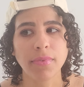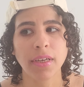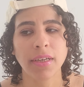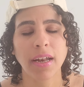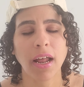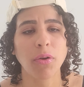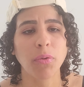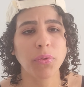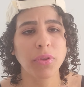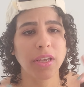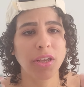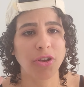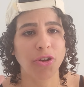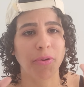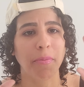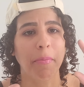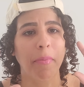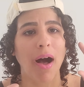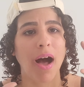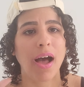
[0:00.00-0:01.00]
not only your
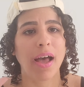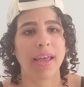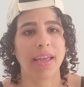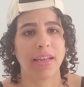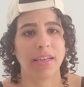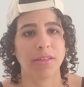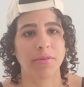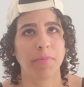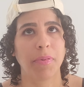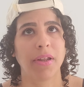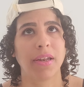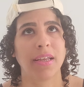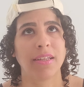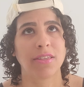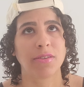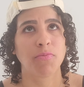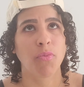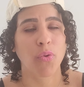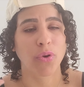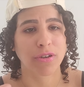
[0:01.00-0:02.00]
mind, but
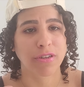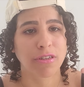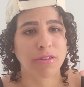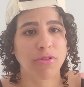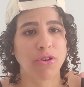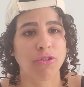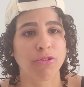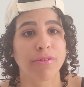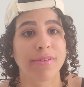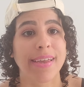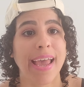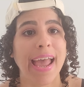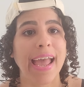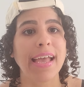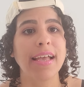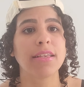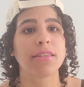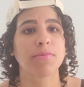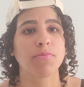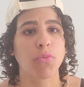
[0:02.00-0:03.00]
it's more, your day
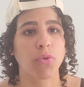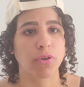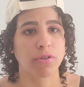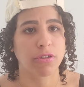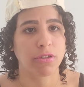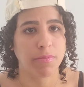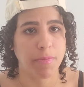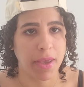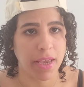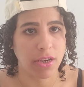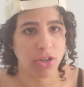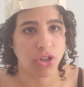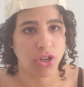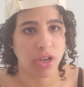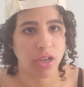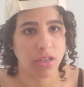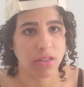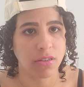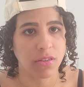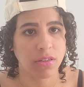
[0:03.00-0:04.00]
is more
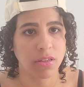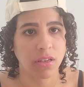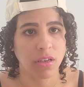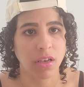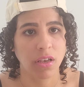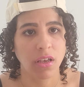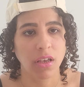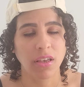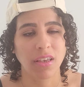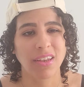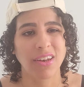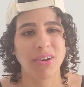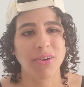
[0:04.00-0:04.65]
spacious. You know,